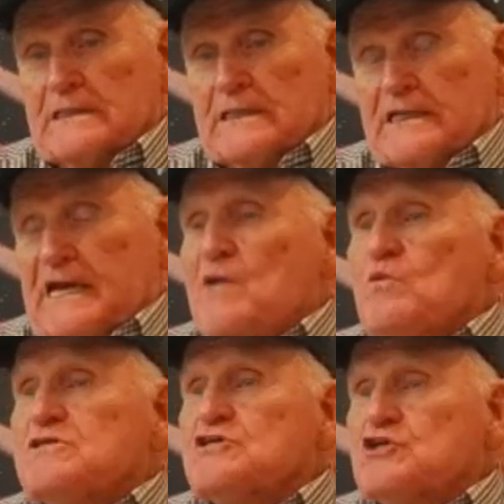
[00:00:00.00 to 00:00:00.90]
Kay
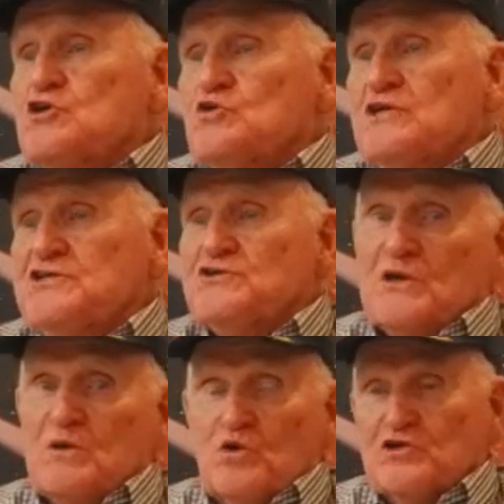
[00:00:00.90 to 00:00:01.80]
was a school
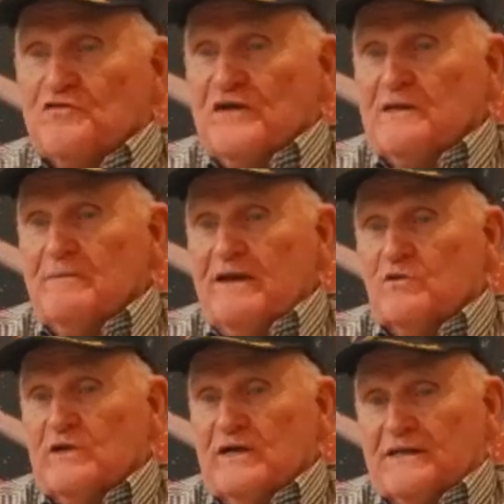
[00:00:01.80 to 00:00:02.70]
teacher at Woodruff
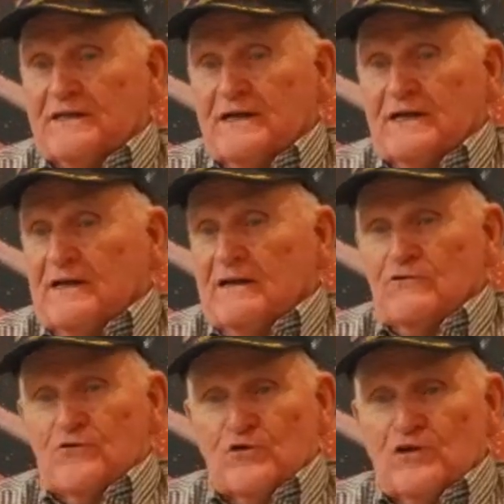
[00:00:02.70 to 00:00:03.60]
Elementary, and
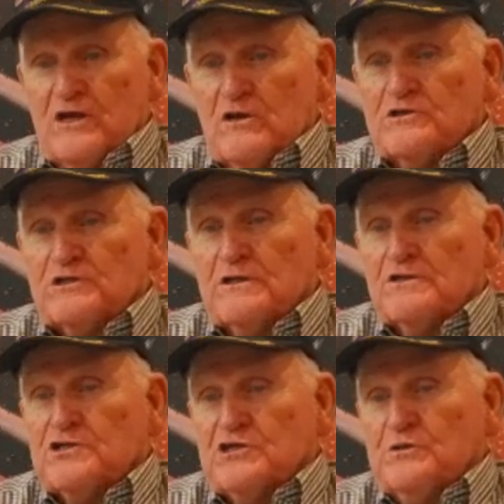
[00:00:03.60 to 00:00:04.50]
through the years,
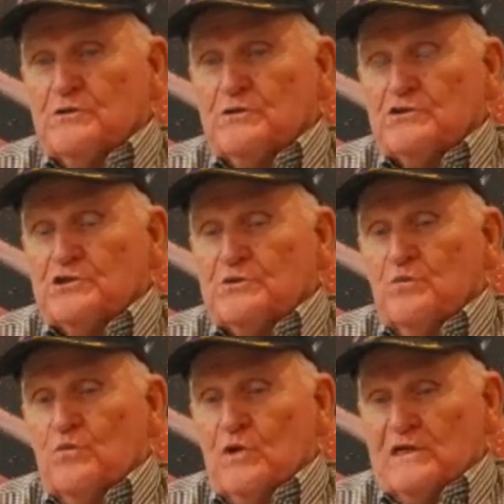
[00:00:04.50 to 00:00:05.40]
she
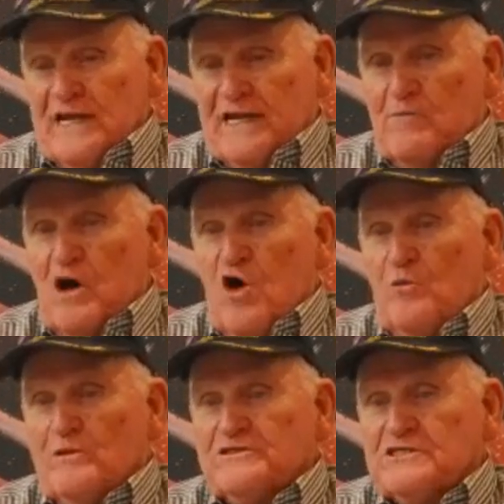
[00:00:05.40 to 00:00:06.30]
one day come
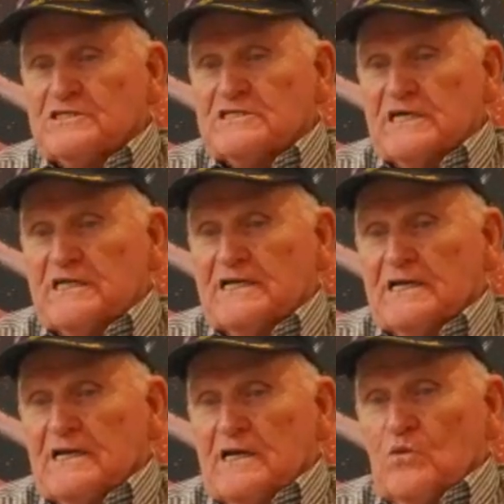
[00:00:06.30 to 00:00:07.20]
home and she said,
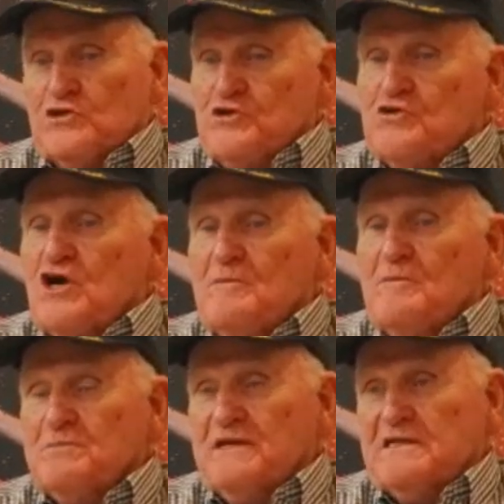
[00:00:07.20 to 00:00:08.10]
would you come
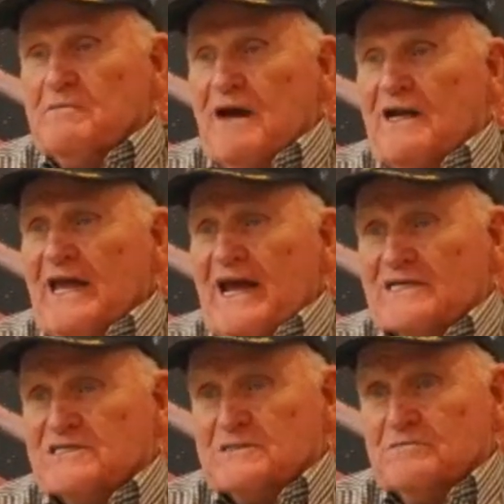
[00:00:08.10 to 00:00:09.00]
and speak to my
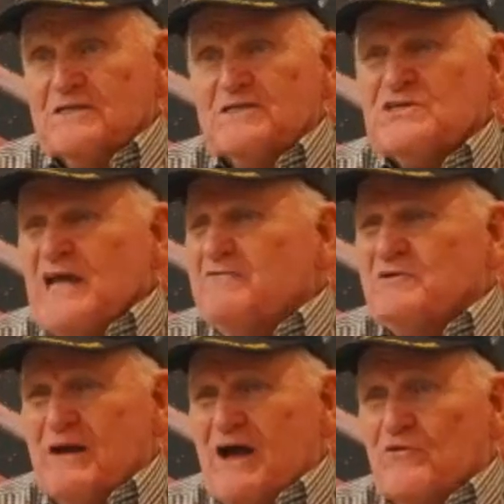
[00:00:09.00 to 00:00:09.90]
class? And this is
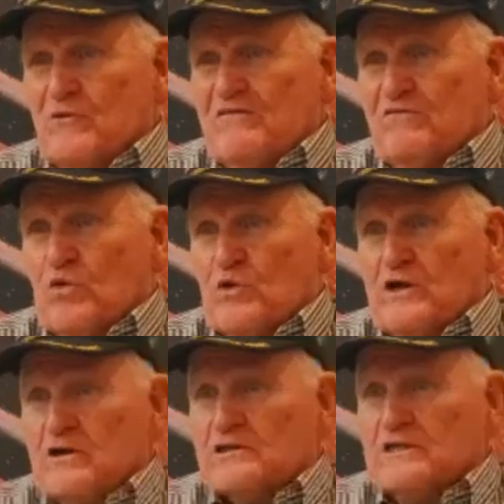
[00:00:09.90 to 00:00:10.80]
after about 3 or 4
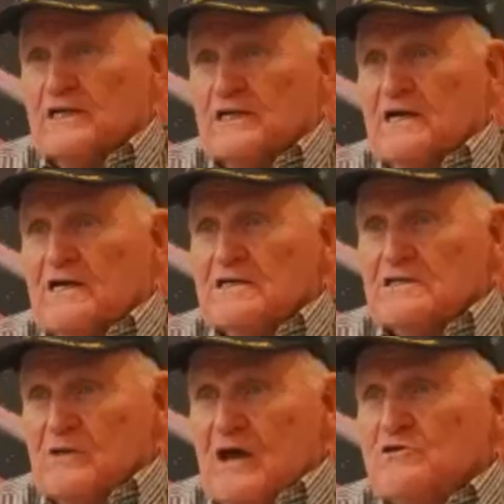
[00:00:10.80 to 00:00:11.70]
years.
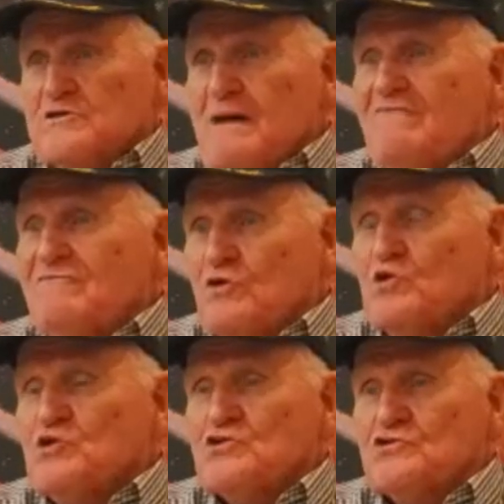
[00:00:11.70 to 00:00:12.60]
So that was my
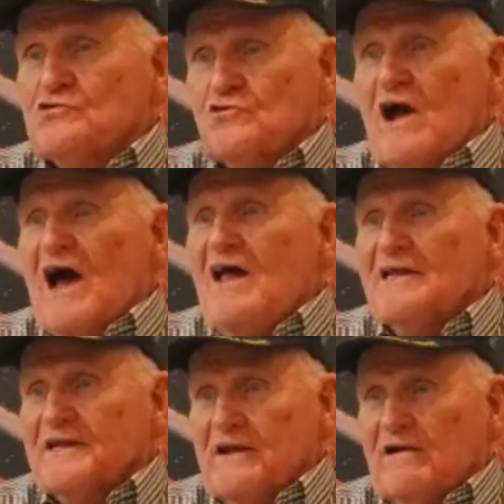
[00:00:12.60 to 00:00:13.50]
first
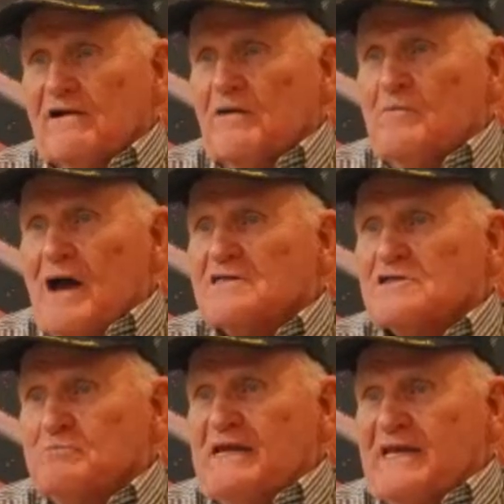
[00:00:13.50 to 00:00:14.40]
trial and error about
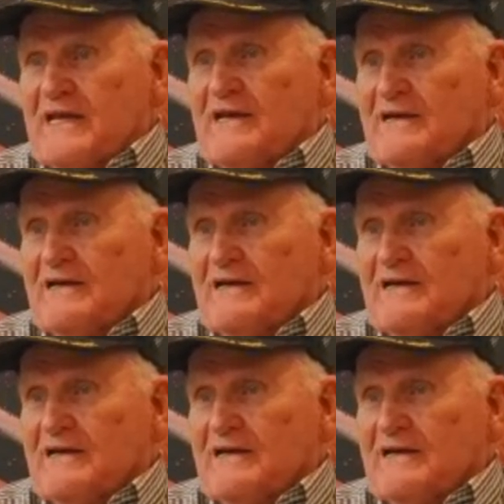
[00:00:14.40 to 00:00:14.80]
speaking